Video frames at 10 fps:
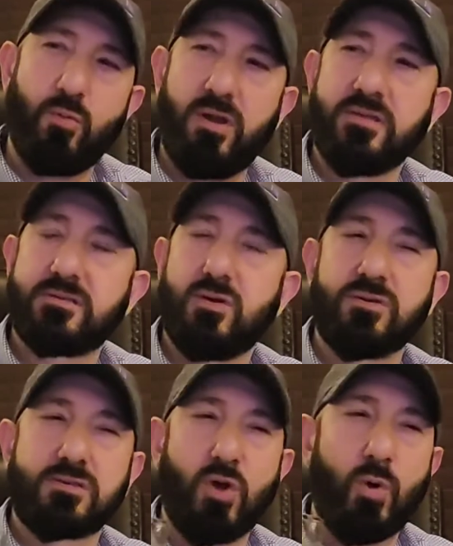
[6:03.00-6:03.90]
and when that
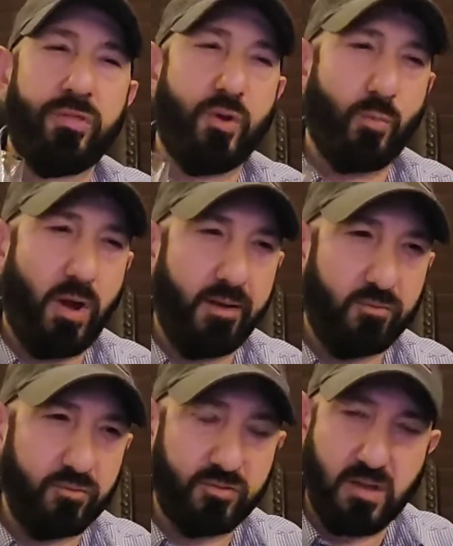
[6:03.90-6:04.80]
starts going, the
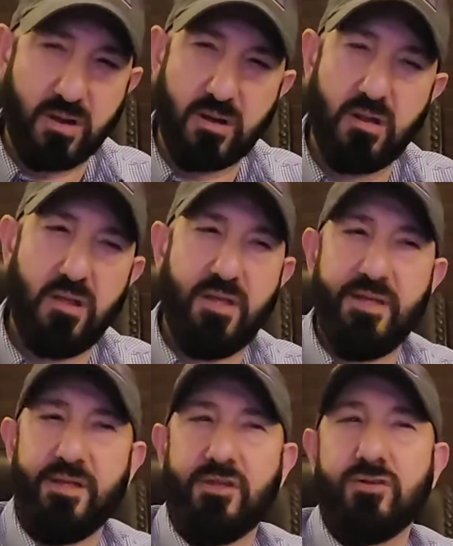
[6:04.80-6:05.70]
arrival's there.
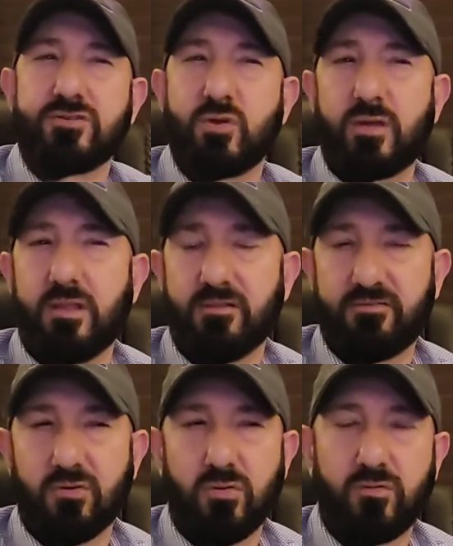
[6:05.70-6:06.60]
You start getting the
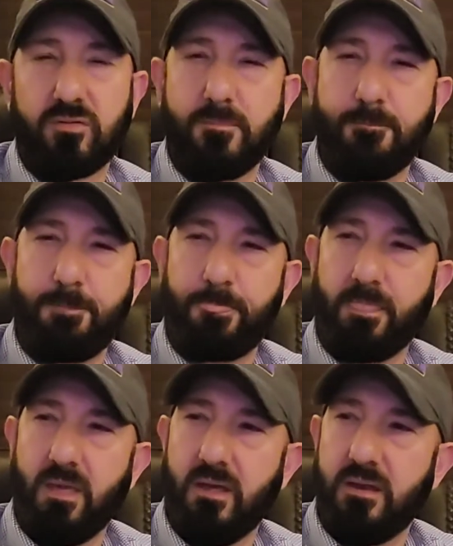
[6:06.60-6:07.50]
fruits,
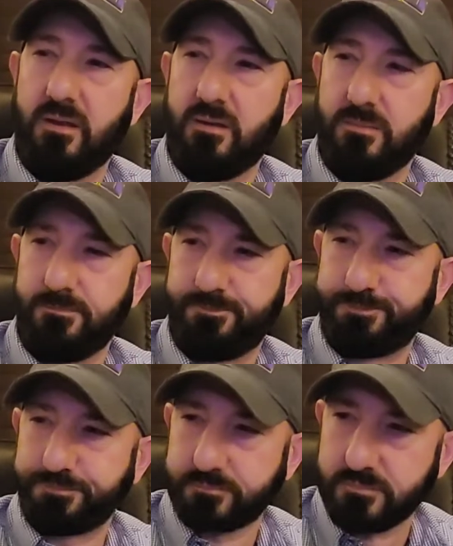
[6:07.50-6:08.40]
and
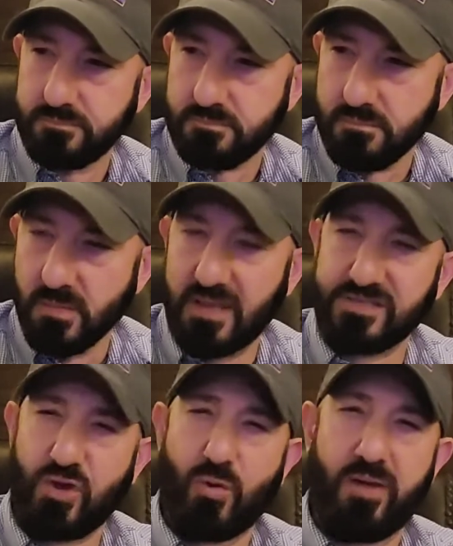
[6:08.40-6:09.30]

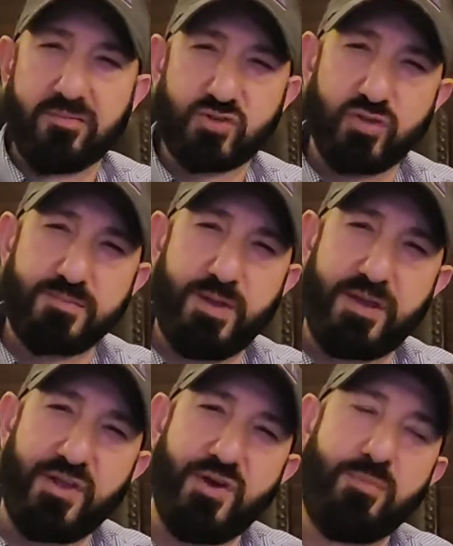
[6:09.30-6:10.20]
as the arrival starts
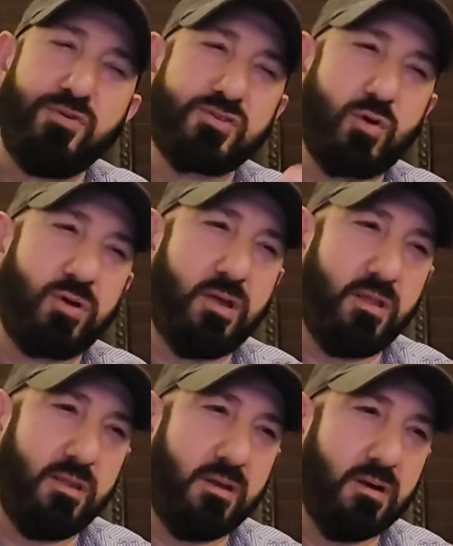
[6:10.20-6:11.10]
picking up, you start
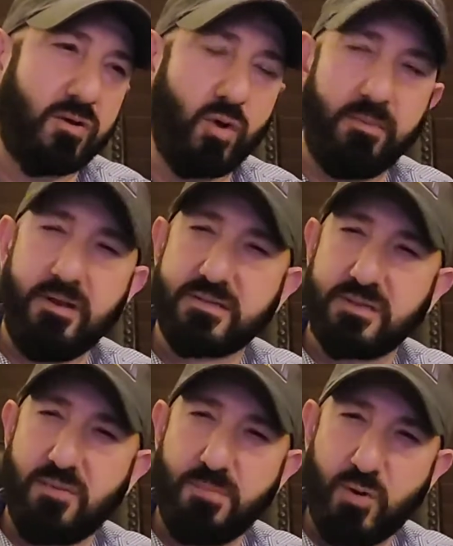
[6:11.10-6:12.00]
getting the
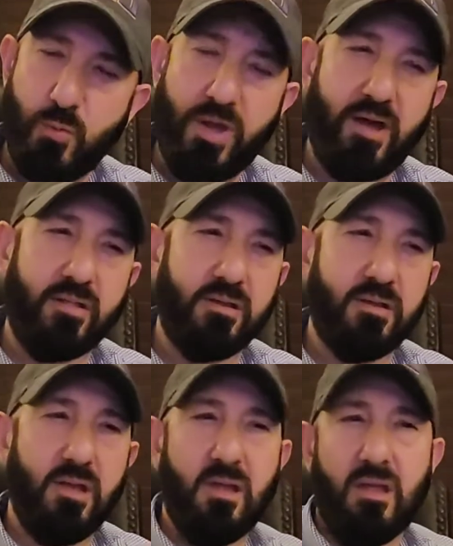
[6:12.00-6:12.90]
creaminess in the middle
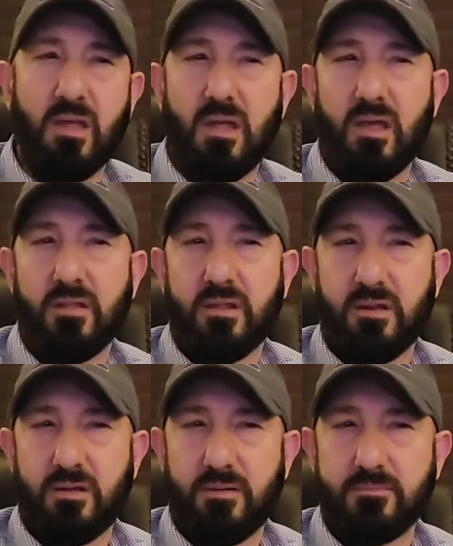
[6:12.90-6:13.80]
palate, and
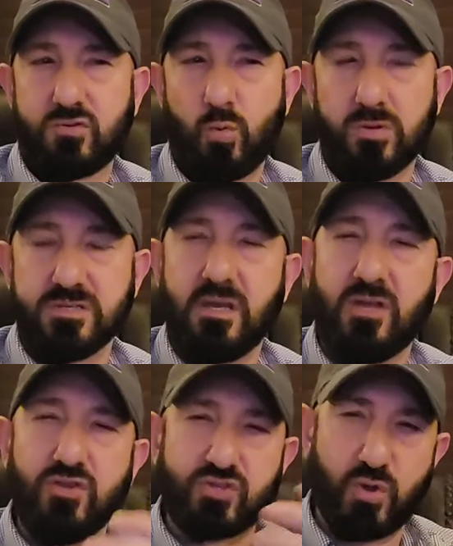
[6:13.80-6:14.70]
then towards the
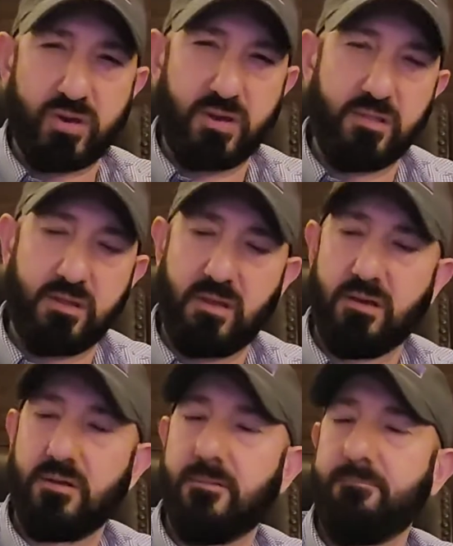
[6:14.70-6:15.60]
end, you start getting
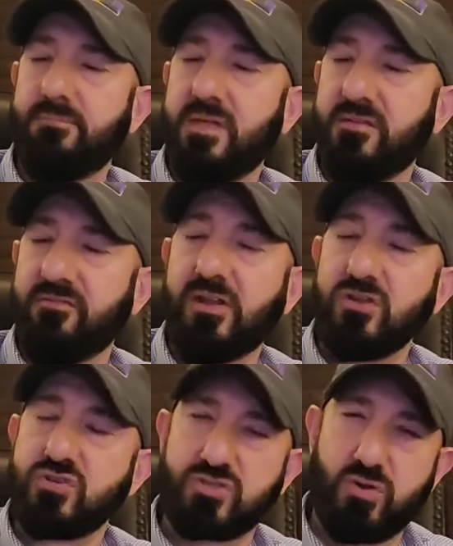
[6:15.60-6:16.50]
the in the
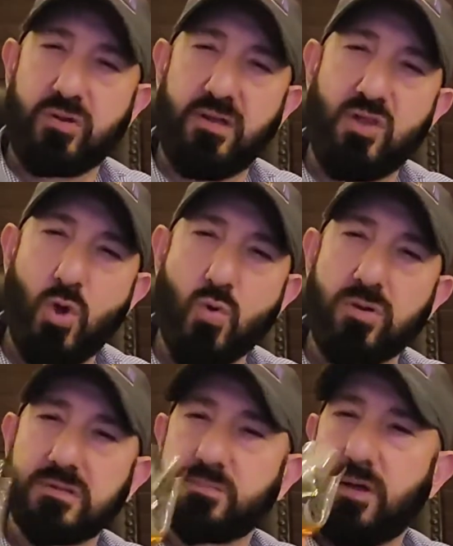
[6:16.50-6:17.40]
finish, you start getting the oak
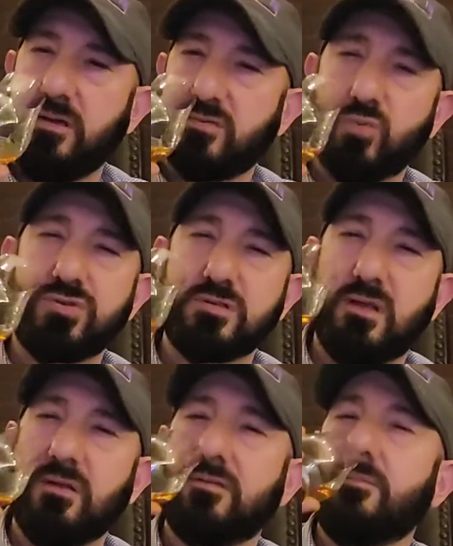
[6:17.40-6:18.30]
and spice, which is
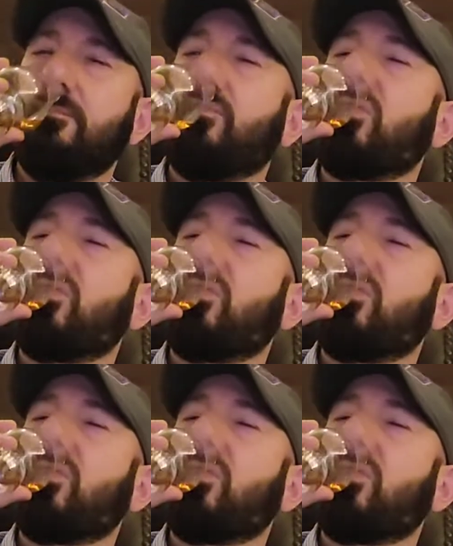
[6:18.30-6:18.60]
nice.